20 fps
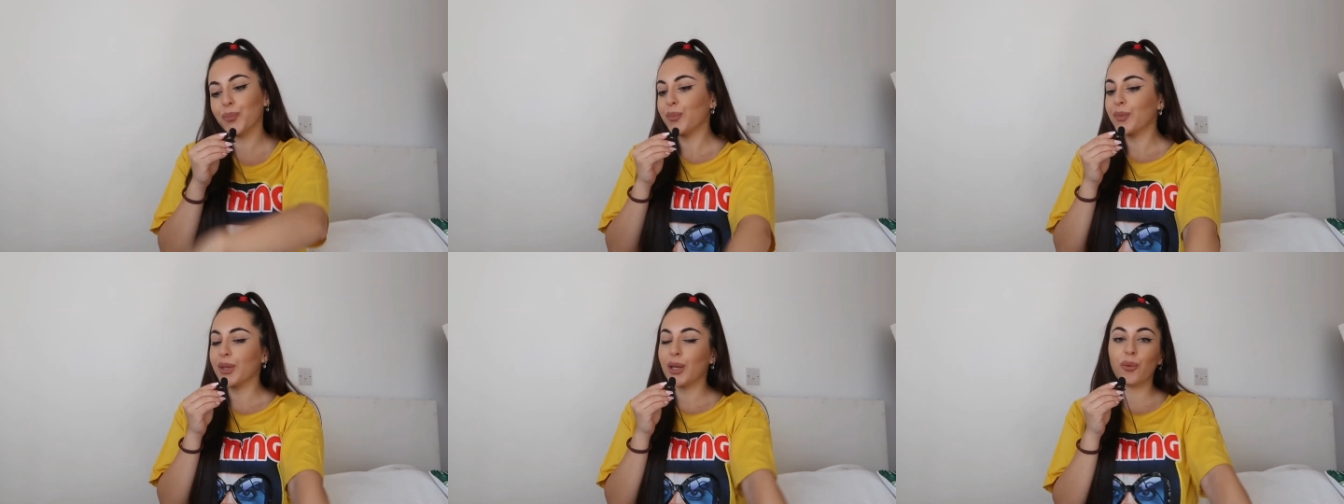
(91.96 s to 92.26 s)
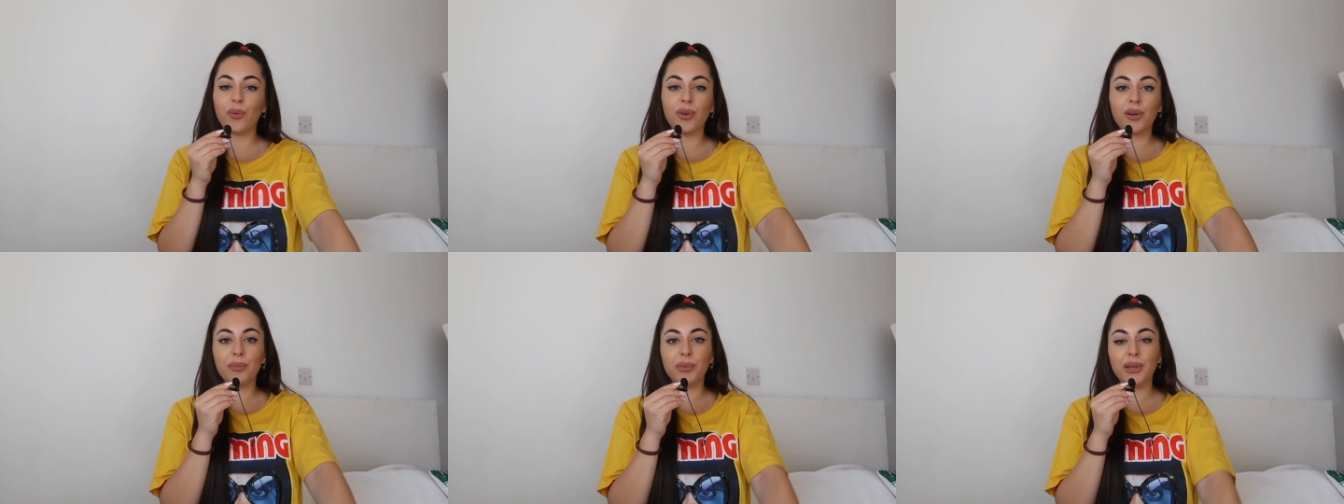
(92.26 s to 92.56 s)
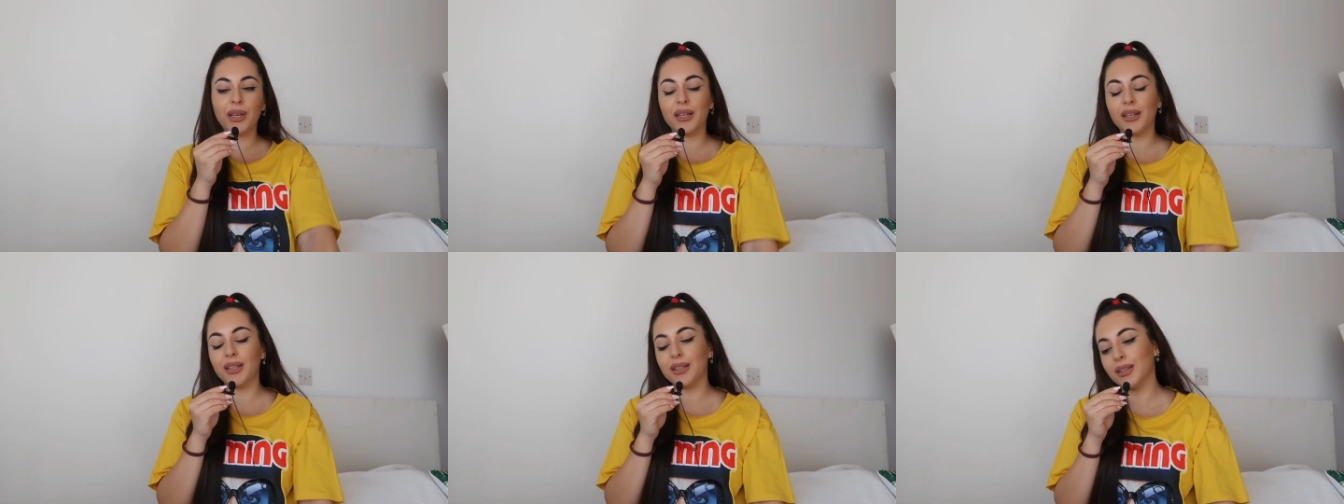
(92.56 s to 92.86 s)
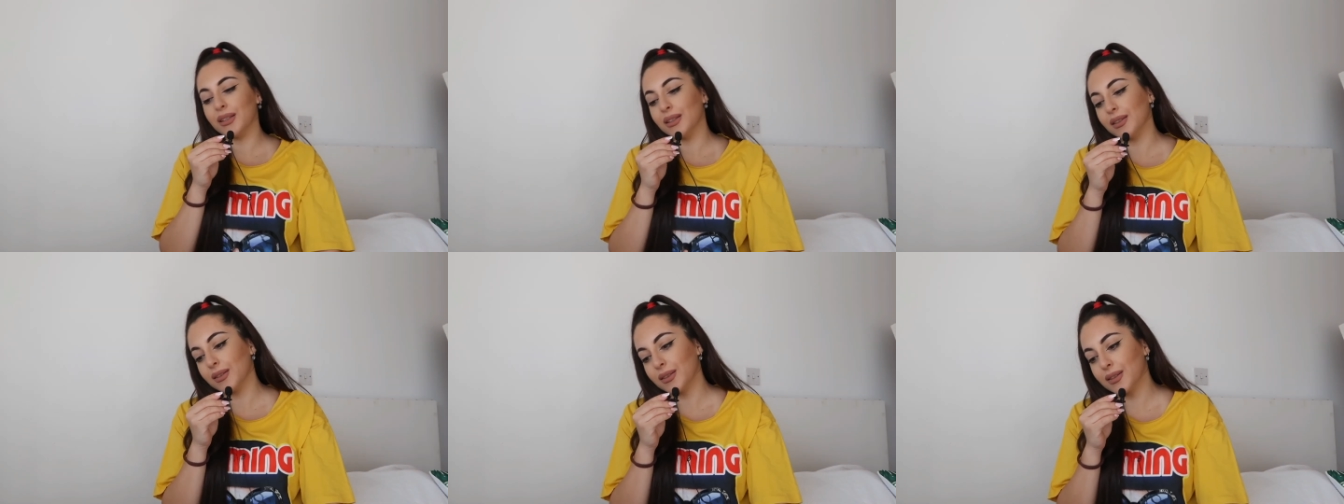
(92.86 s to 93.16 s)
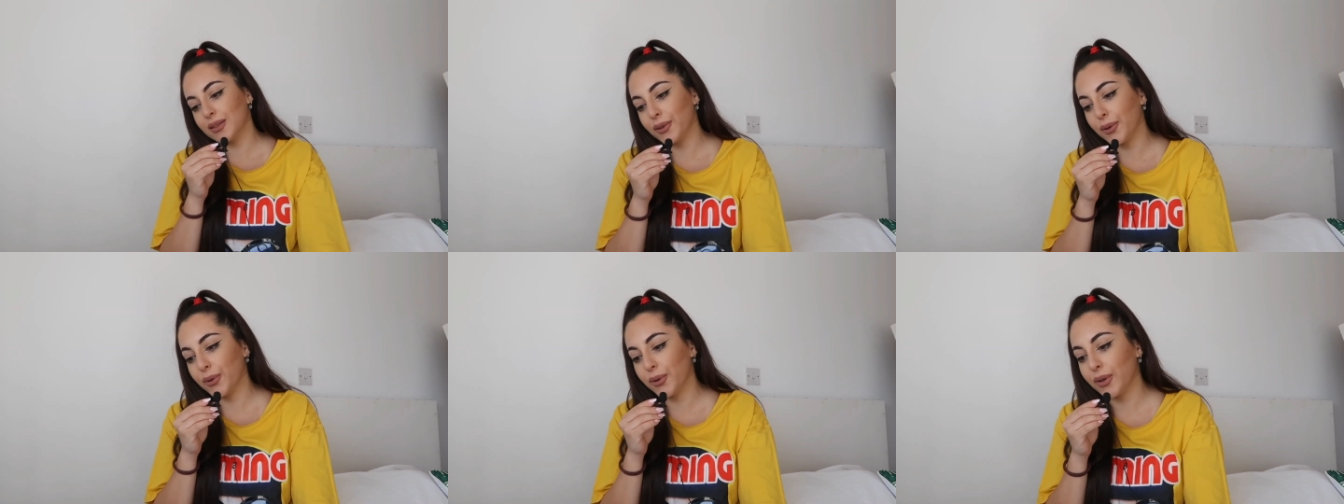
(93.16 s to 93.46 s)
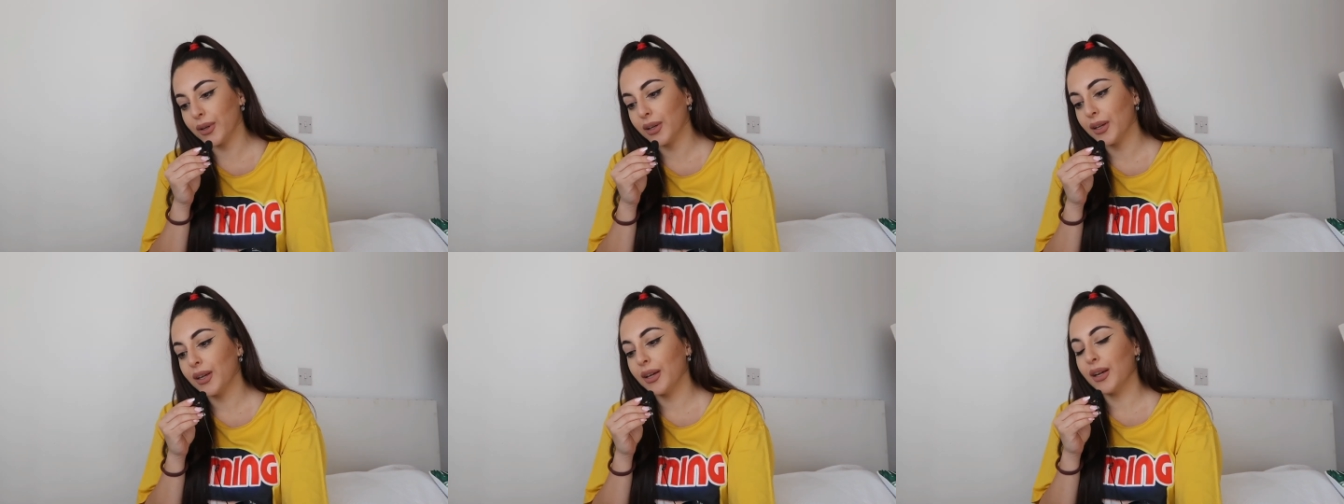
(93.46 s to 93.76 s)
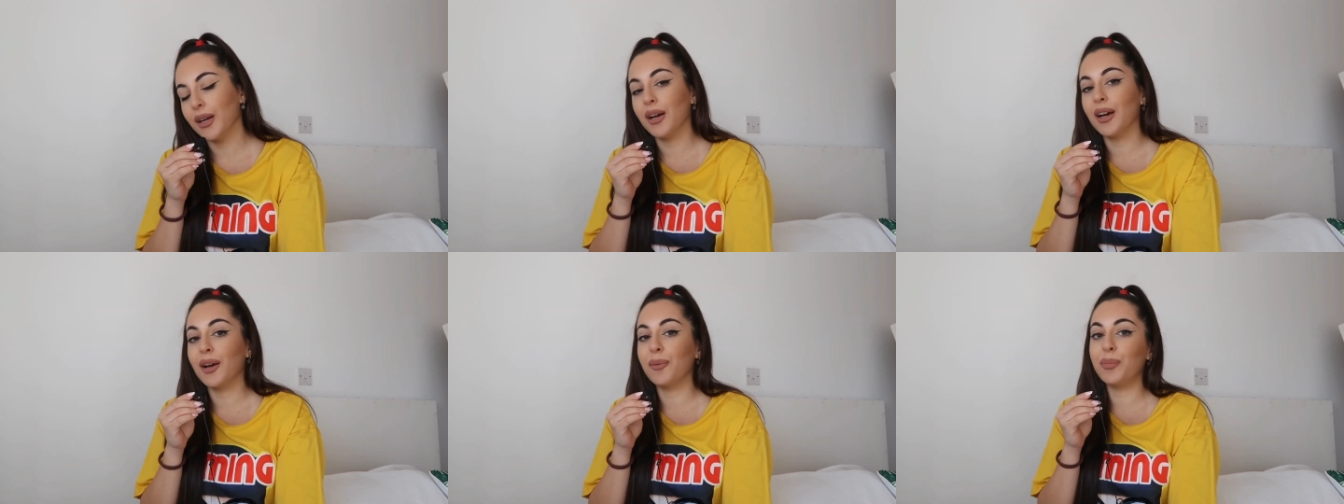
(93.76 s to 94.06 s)
it wouldn't be anything. So
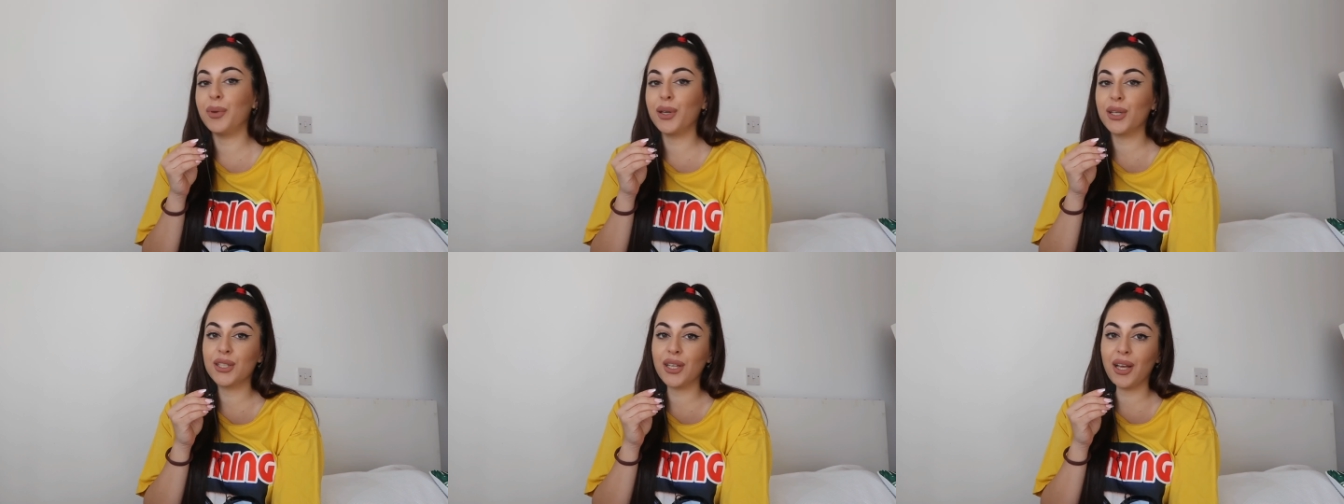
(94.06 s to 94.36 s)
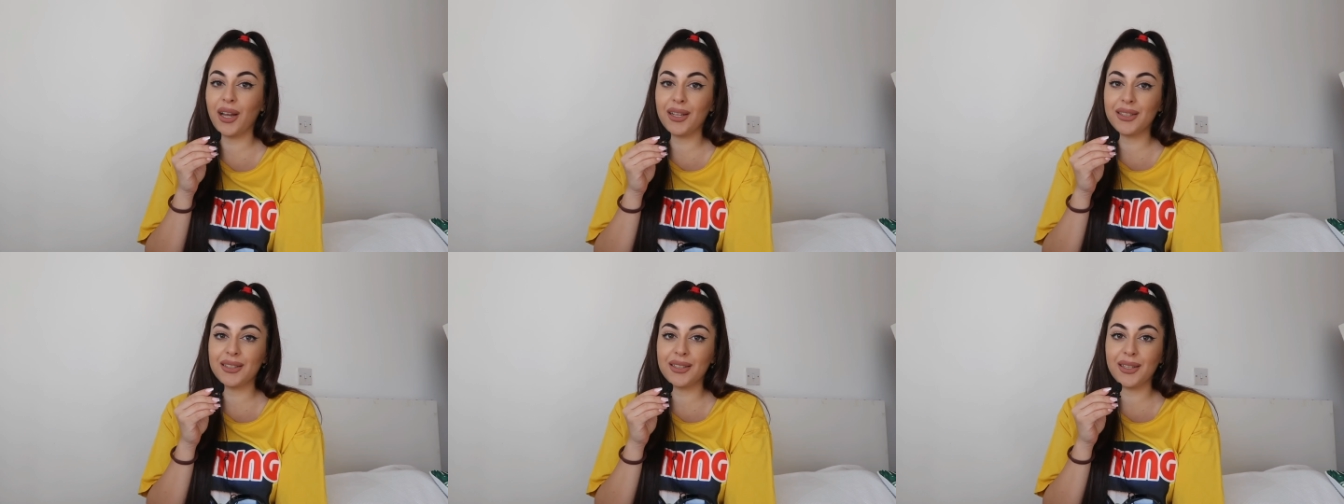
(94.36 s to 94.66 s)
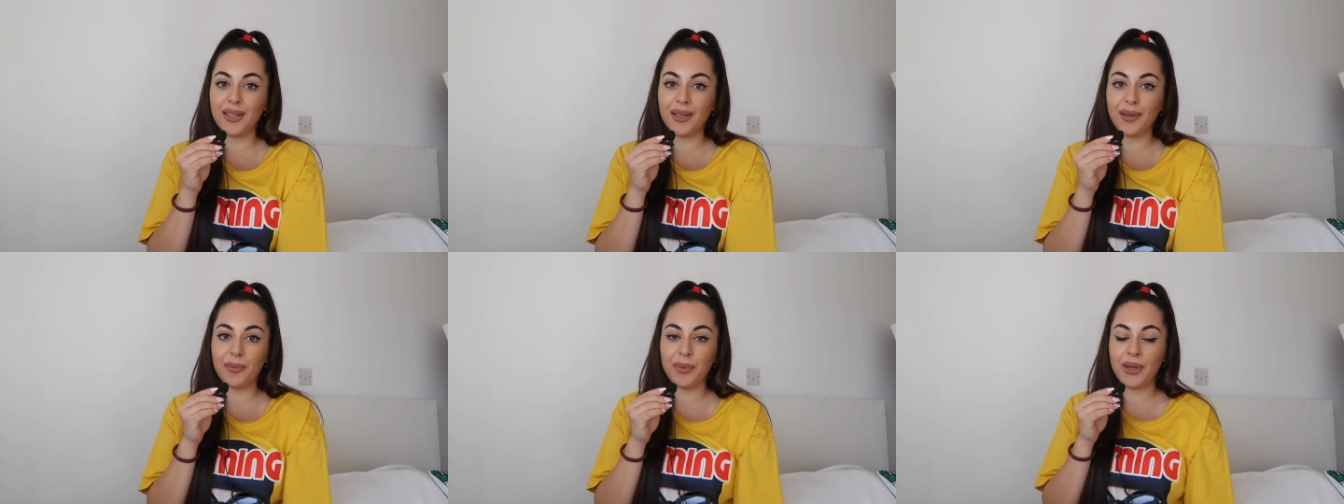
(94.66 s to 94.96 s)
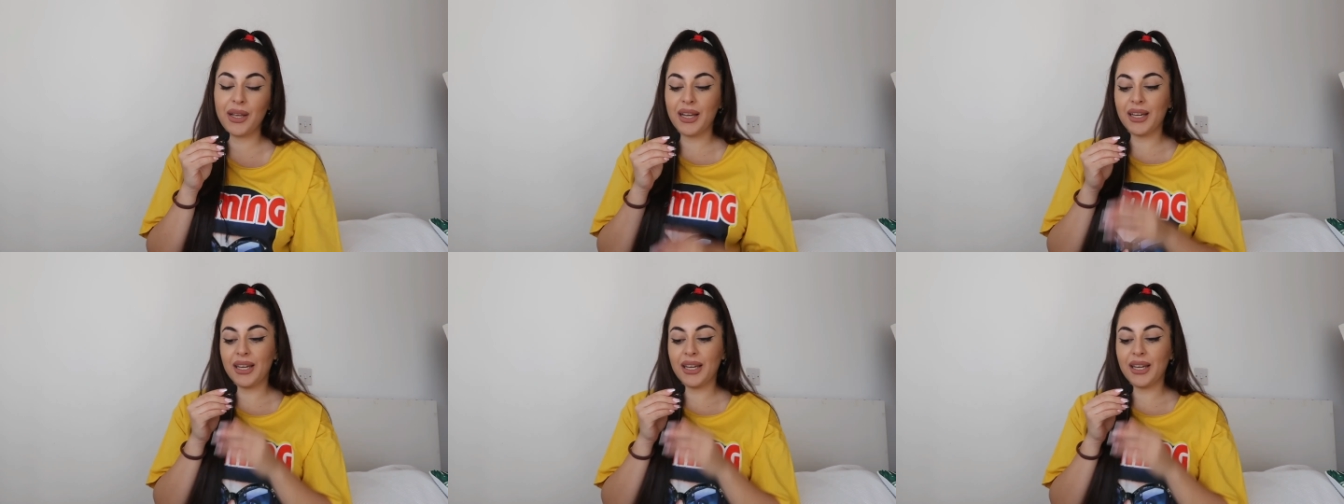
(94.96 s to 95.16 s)
big shout out to them.